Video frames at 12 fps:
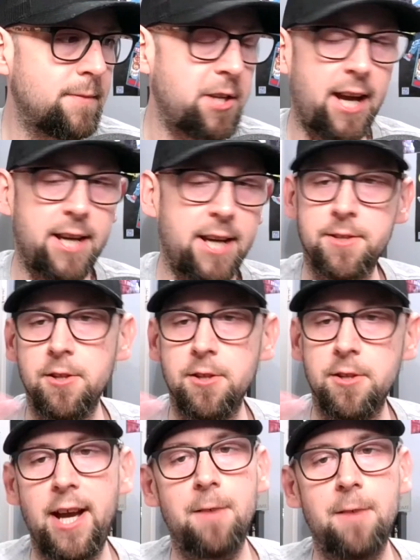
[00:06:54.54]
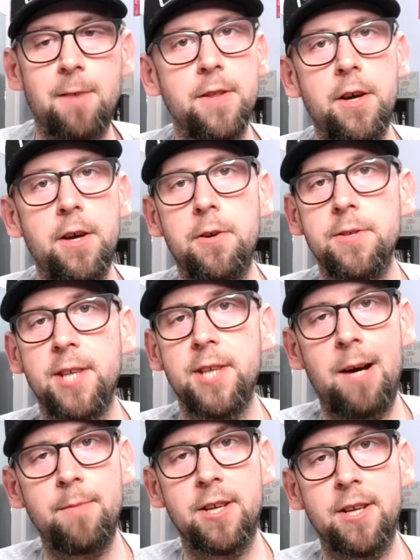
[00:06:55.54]
yeah, just look out for those.
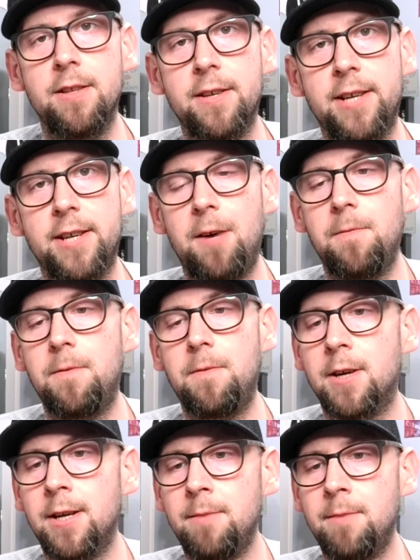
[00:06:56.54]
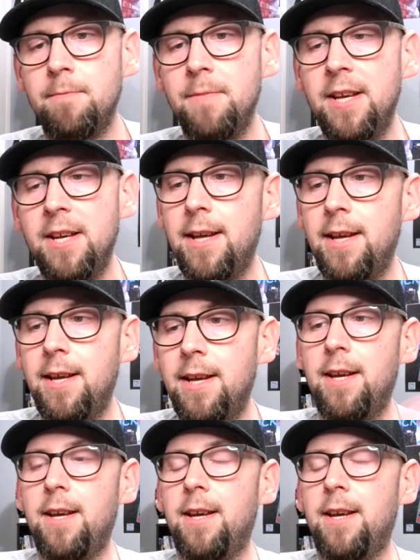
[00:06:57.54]
I'm going to look out for them.
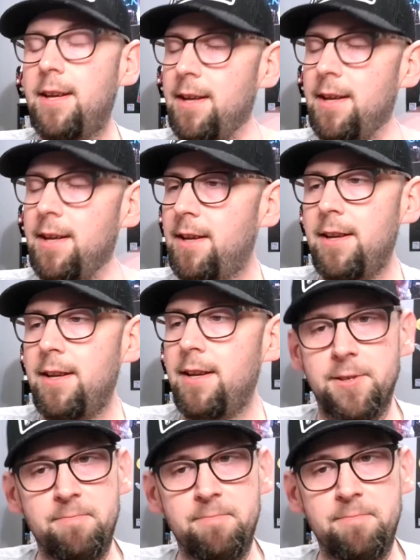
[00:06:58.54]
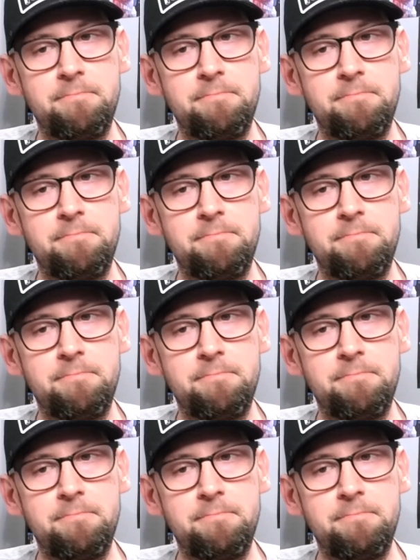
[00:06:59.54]
Just,